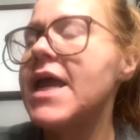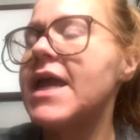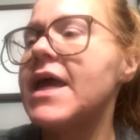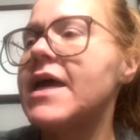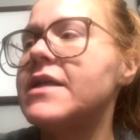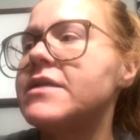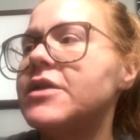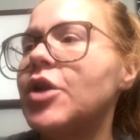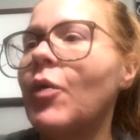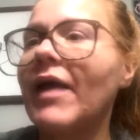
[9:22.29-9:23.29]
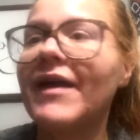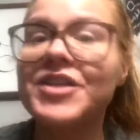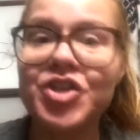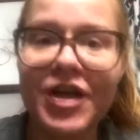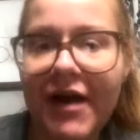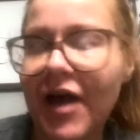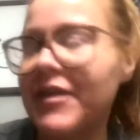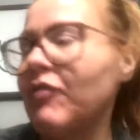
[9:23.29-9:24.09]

And, you know, I like to share healthy